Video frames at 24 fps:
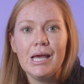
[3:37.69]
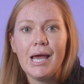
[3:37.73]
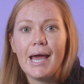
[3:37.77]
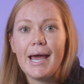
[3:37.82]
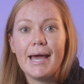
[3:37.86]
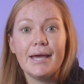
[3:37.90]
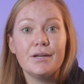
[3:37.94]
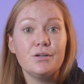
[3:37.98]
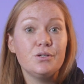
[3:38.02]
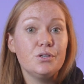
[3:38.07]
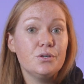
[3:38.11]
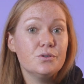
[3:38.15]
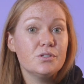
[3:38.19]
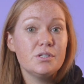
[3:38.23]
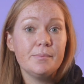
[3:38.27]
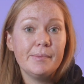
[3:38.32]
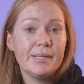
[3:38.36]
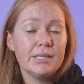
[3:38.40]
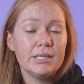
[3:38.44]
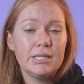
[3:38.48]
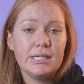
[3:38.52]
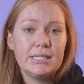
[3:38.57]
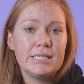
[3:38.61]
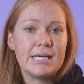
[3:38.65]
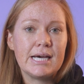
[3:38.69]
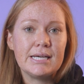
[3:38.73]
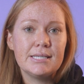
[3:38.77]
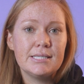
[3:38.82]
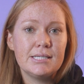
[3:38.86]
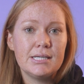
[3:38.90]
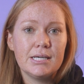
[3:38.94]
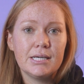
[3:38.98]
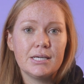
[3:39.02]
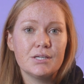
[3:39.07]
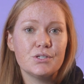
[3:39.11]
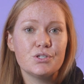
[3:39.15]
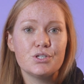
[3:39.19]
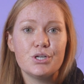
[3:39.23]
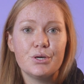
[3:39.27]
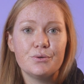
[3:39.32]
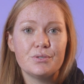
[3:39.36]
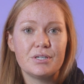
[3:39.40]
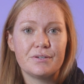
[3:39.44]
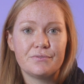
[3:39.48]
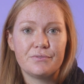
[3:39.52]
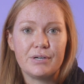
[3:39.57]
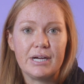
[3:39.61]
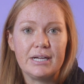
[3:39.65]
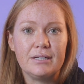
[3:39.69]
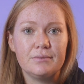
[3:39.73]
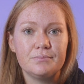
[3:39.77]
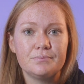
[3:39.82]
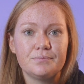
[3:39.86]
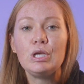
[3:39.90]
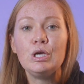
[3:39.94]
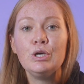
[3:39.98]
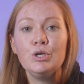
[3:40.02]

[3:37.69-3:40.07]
and usability testing is no different.